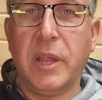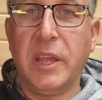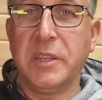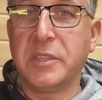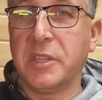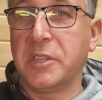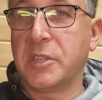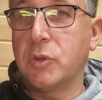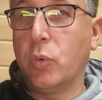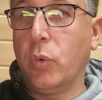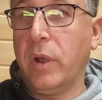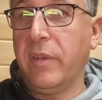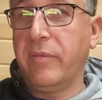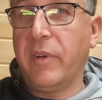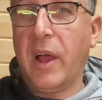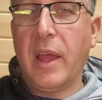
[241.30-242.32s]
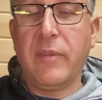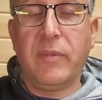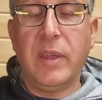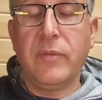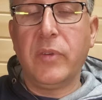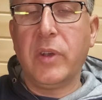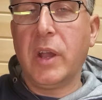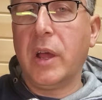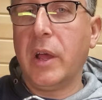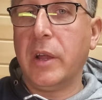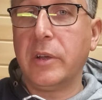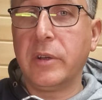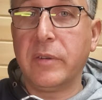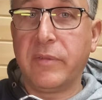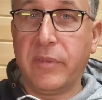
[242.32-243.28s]
days it's 25, even
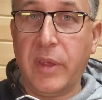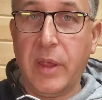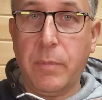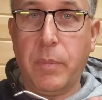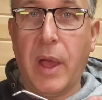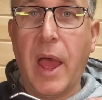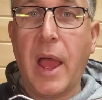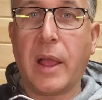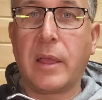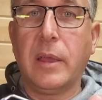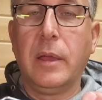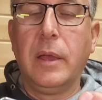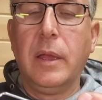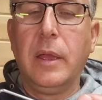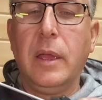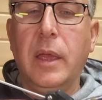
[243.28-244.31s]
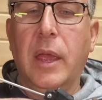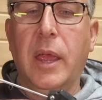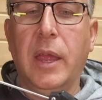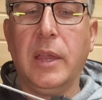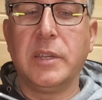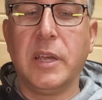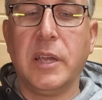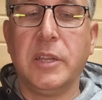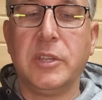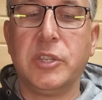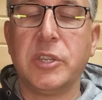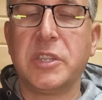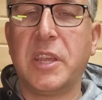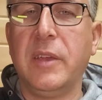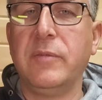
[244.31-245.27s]
100 feet back. And it
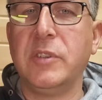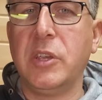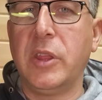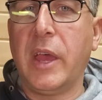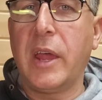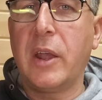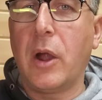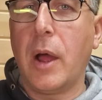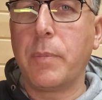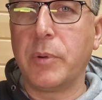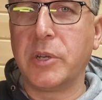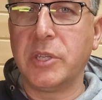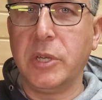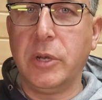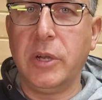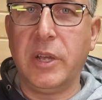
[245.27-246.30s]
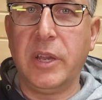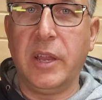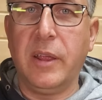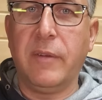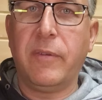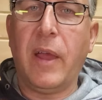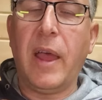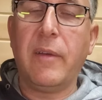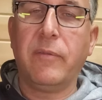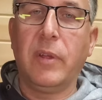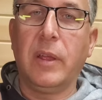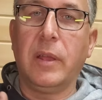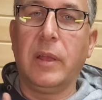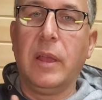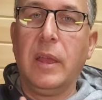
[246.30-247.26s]
just gives you that opportunity of
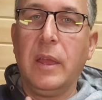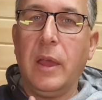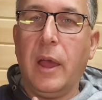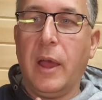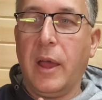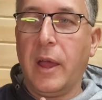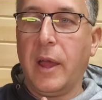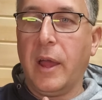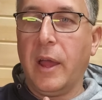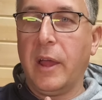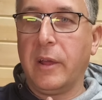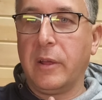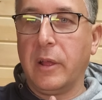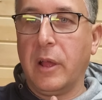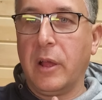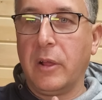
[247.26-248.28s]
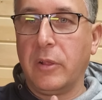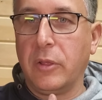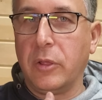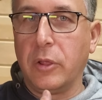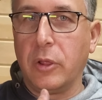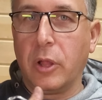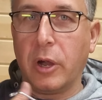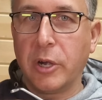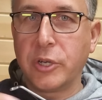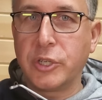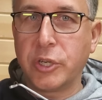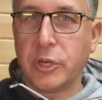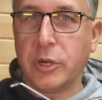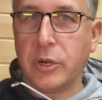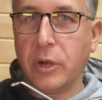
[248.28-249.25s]
having a
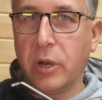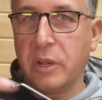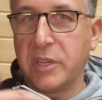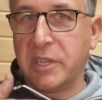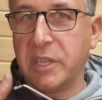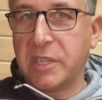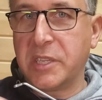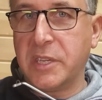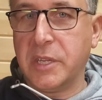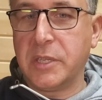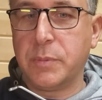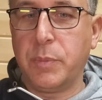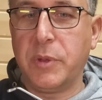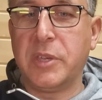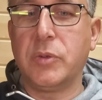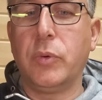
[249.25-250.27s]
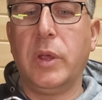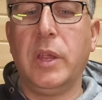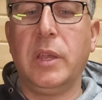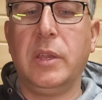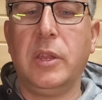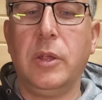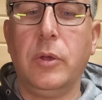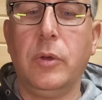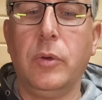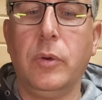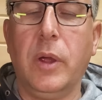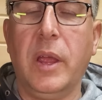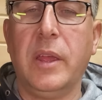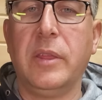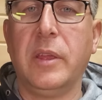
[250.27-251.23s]
larger distance between
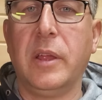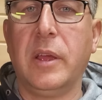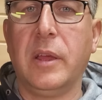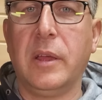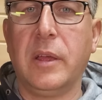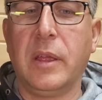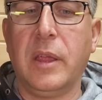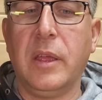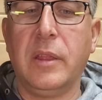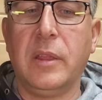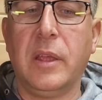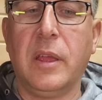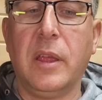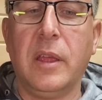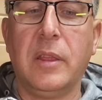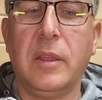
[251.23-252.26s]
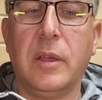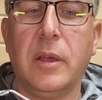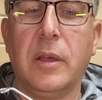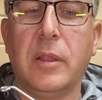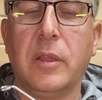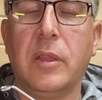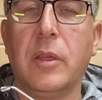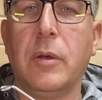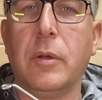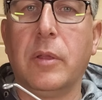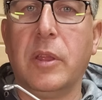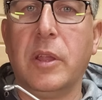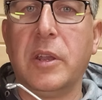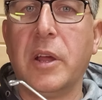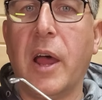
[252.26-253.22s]
you and
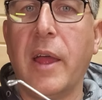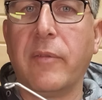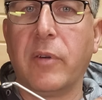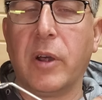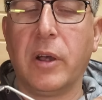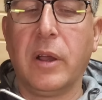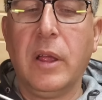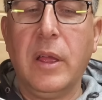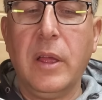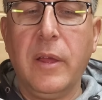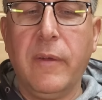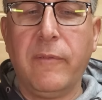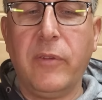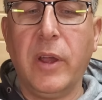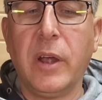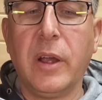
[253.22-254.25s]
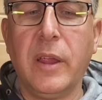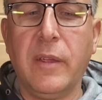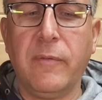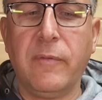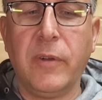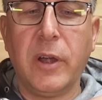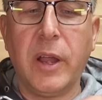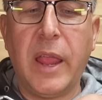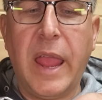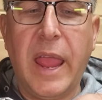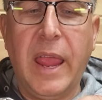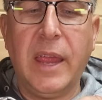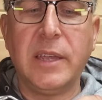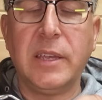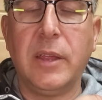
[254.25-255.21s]
the diver. Very, very
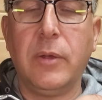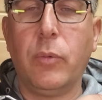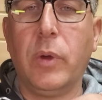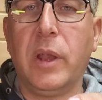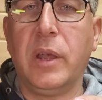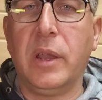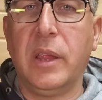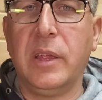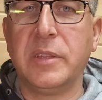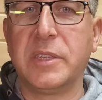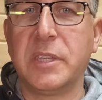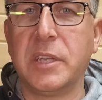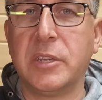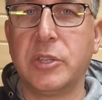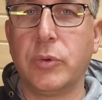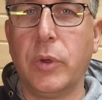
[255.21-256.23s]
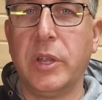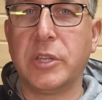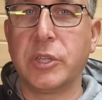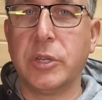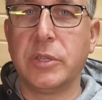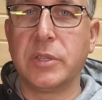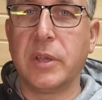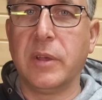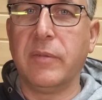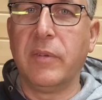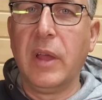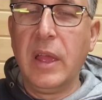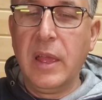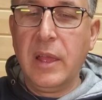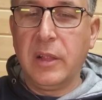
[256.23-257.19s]
handy when in situations of,
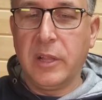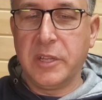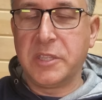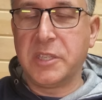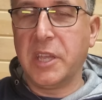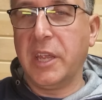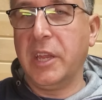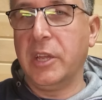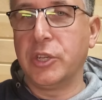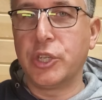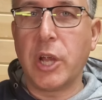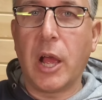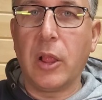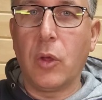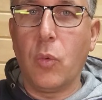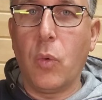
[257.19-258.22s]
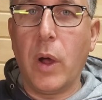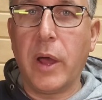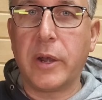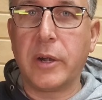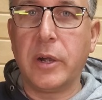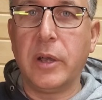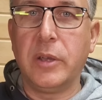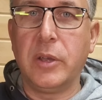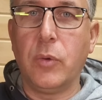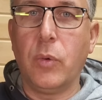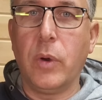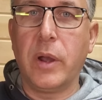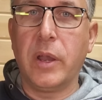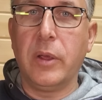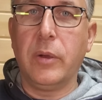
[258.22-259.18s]
let's say, in shallow water, and you
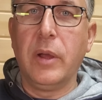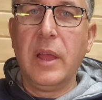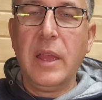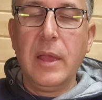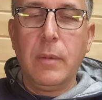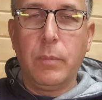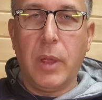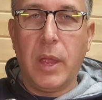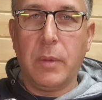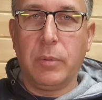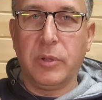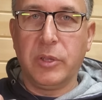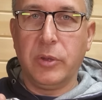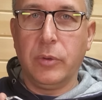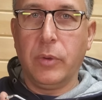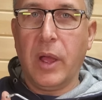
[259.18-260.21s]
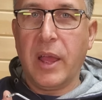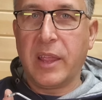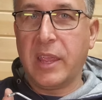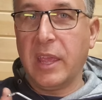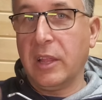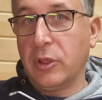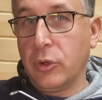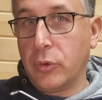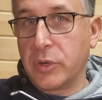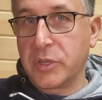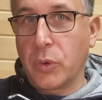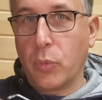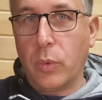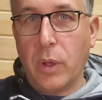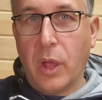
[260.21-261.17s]
want to be able to get lures
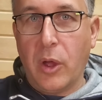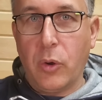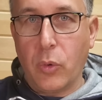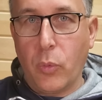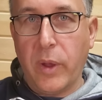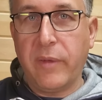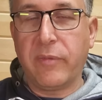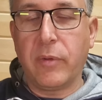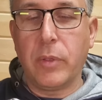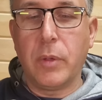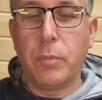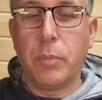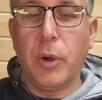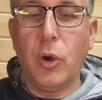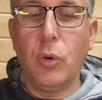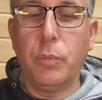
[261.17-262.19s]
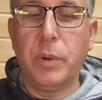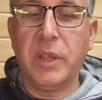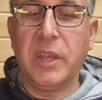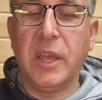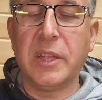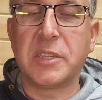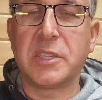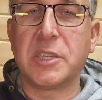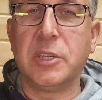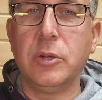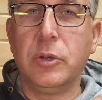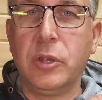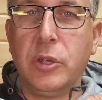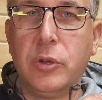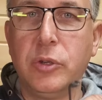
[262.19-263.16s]
out away from the boat, but yet
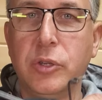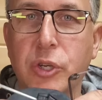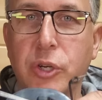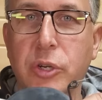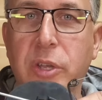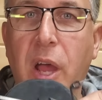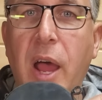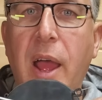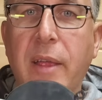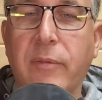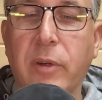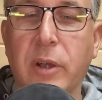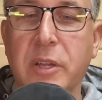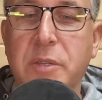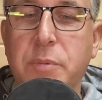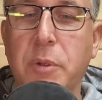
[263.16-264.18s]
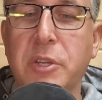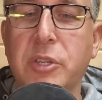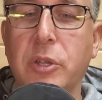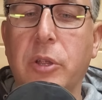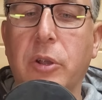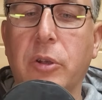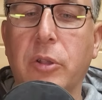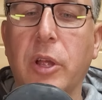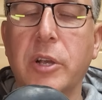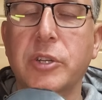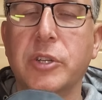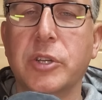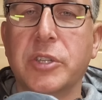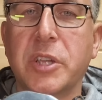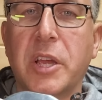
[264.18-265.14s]
still use your diver, especially your
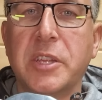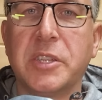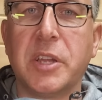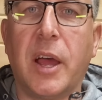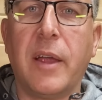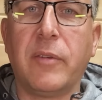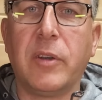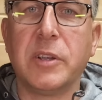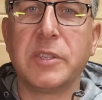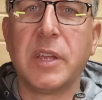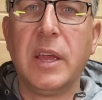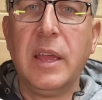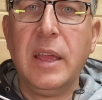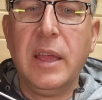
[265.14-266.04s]
larger size divers,